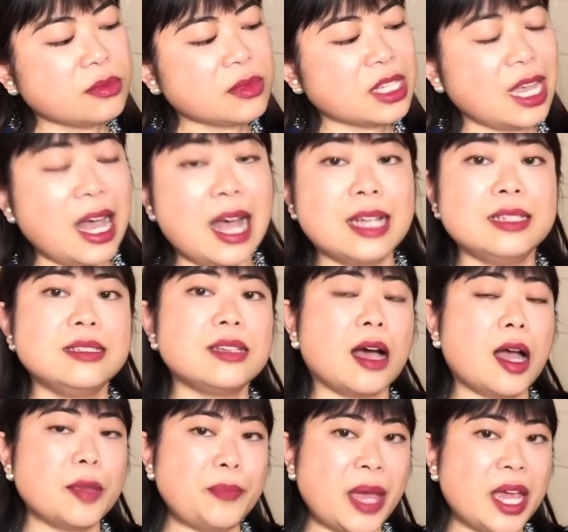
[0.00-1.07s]
and
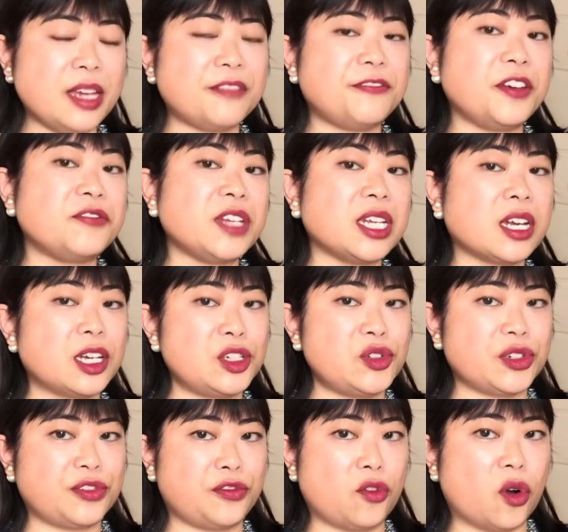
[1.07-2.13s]
I paid
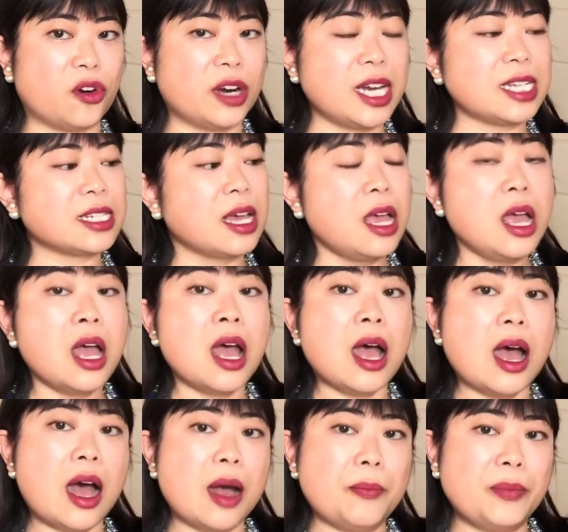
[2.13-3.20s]
$1,500 for it
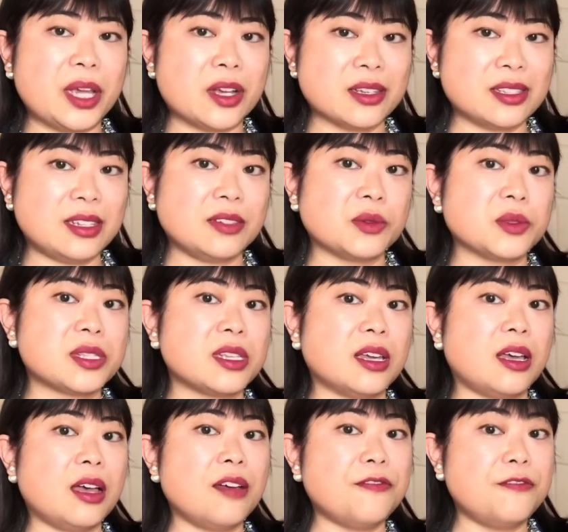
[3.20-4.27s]
because it was
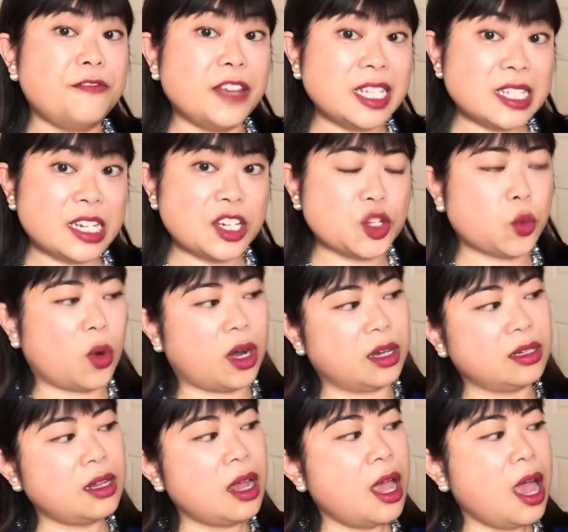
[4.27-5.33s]
a vintage
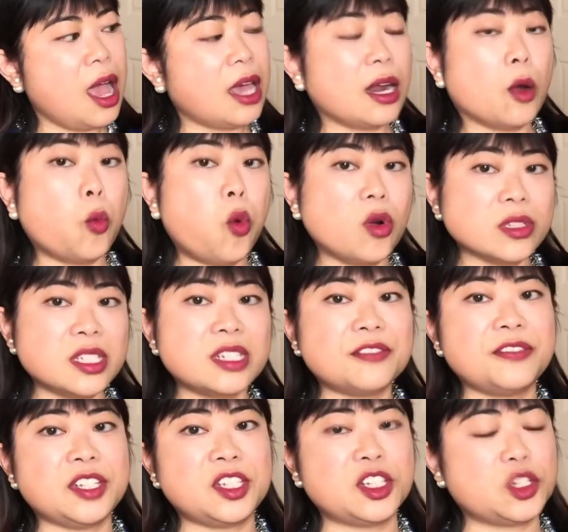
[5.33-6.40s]
one, and I wanted a
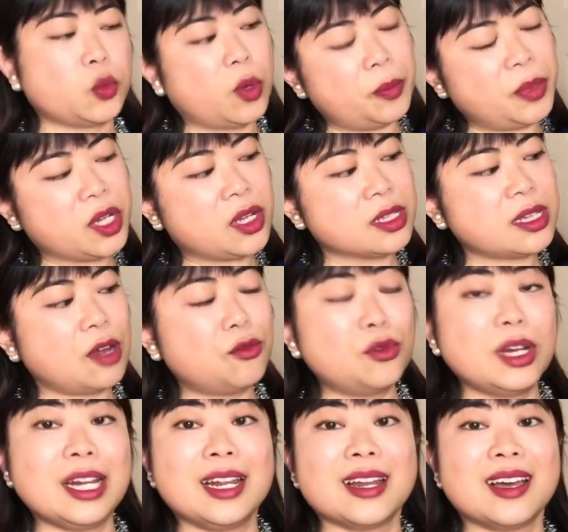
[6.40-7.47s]
vintage one because I
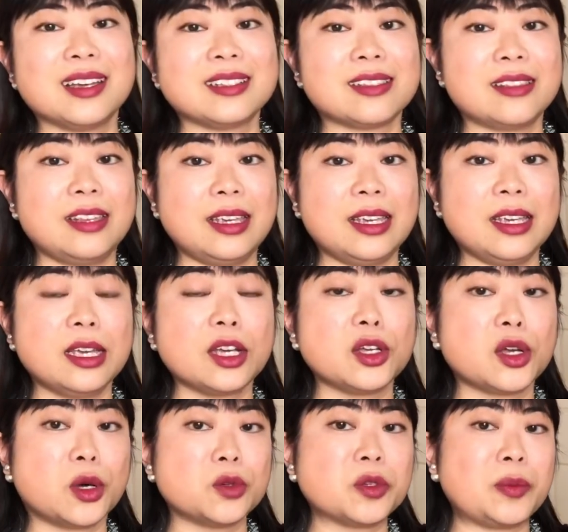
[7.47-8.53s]
really liked the
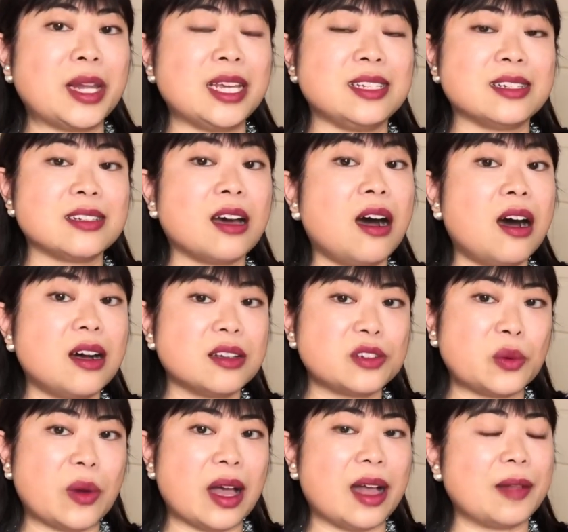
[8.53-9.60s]
gold-plated
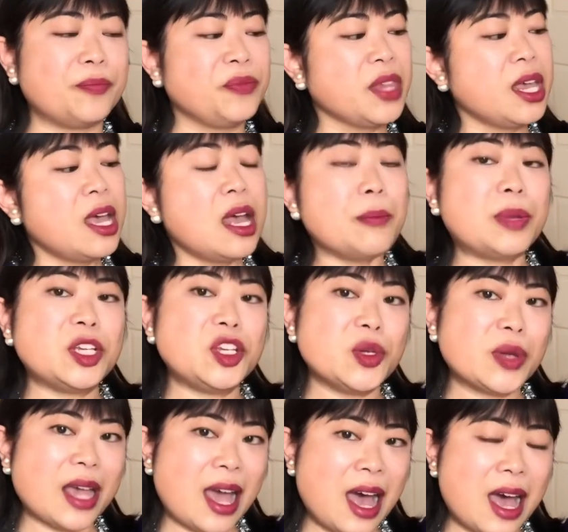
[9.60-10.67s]
hardware. But you
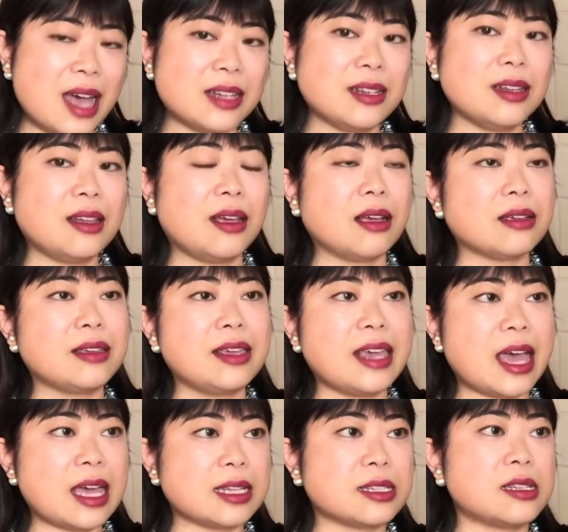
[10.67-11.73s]
can
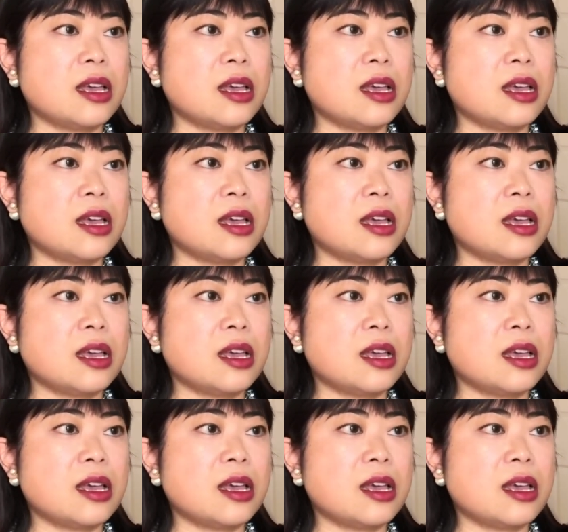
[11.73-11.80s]
get